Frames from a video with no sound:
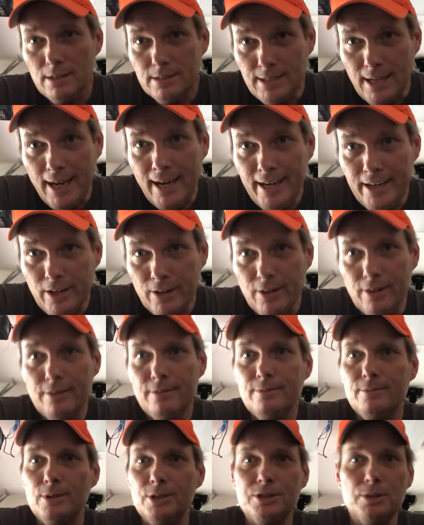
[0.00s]
Tiger
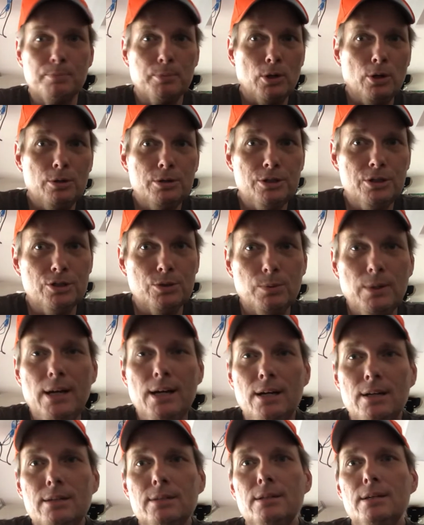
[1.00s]
was approached as
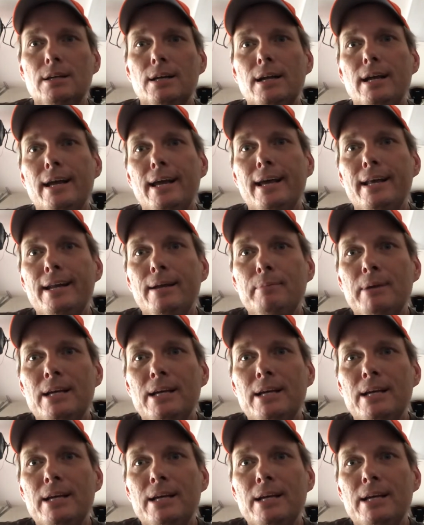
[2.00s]
well, and he